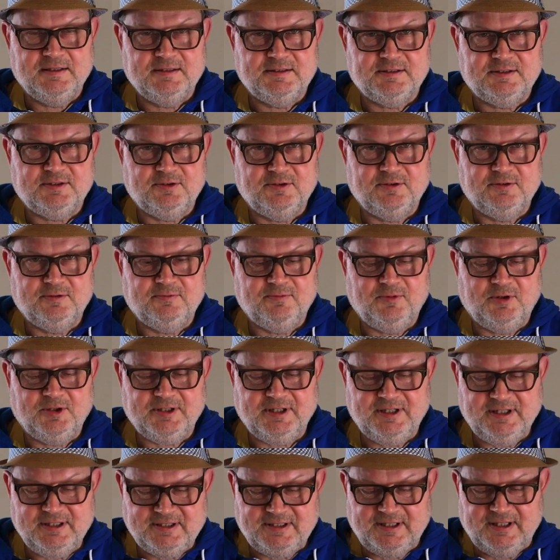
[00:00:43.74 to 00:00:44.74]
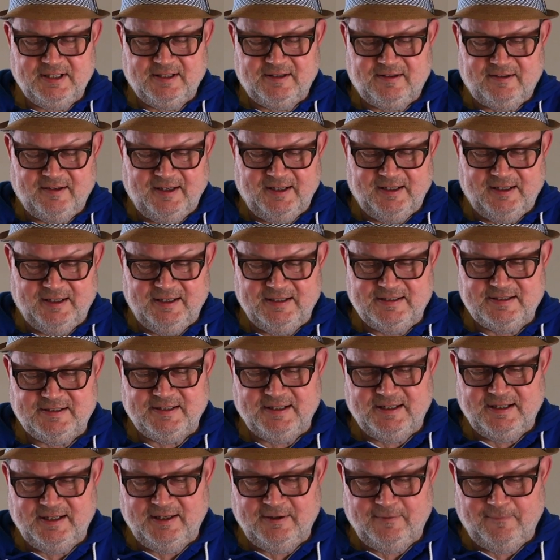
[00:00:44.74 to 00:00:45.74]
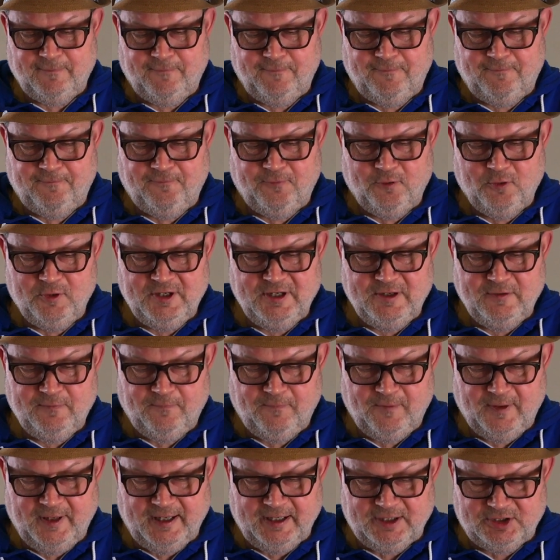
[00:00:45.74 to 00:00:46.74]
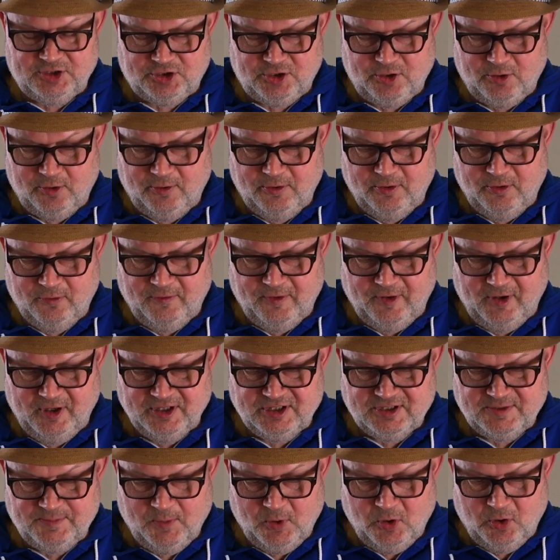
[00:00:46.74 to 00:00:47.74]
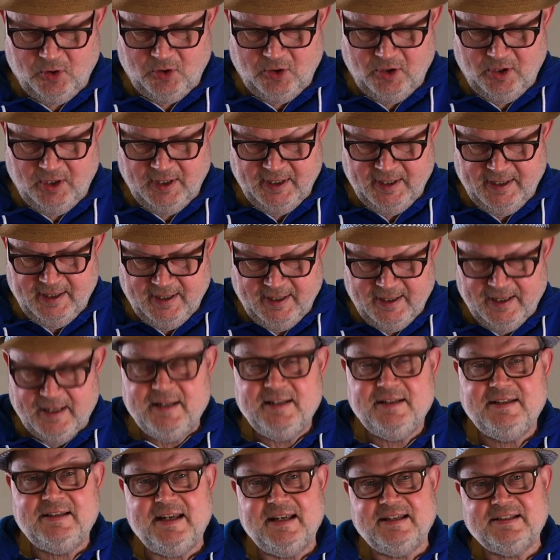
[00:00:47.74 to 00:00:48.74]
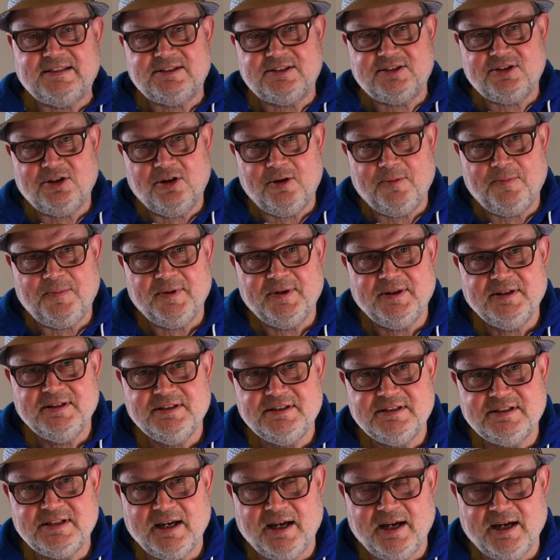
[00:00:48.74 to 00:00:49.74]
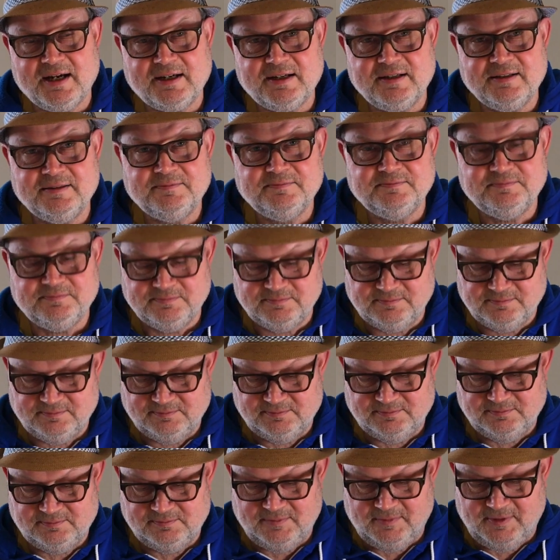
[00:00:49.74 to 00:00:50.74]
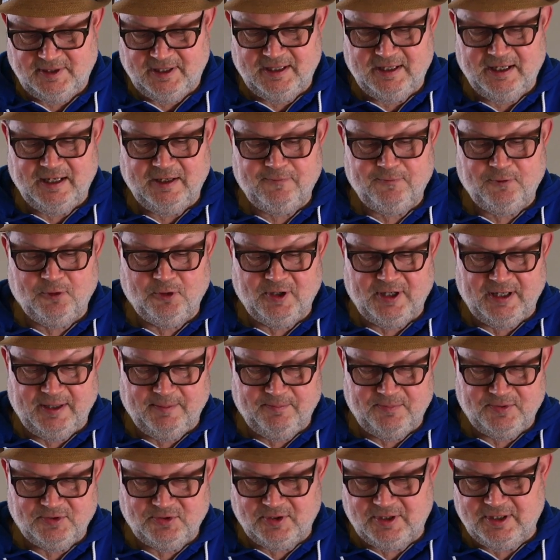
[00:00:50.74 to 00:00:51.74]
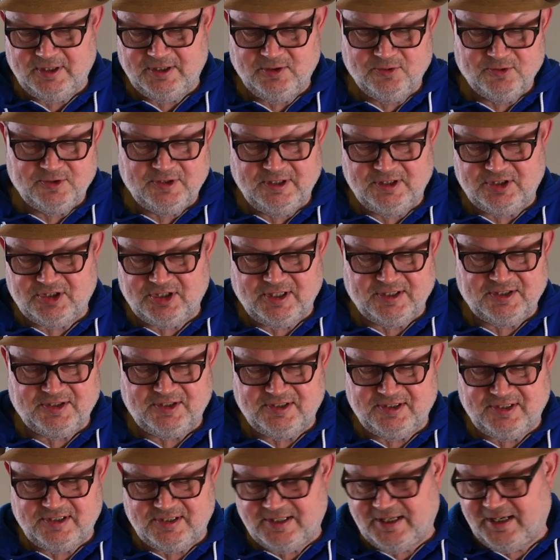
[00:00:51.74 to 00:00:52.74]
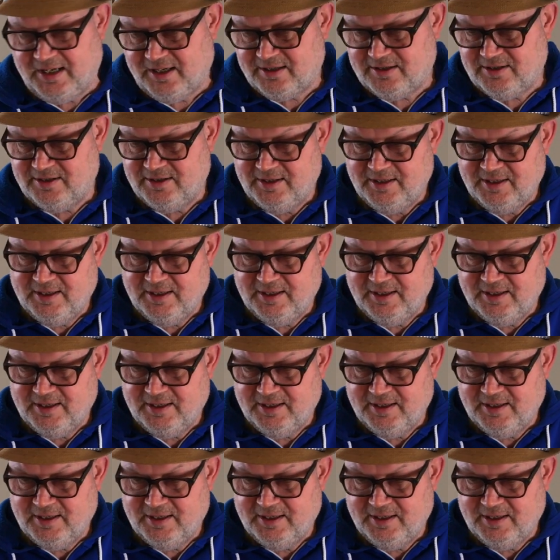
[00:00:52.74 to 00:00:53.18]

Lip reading: So what is that thing? It's a fully fledged, although very small, desktop DAC and headphone amp. So you can use it just as a DAC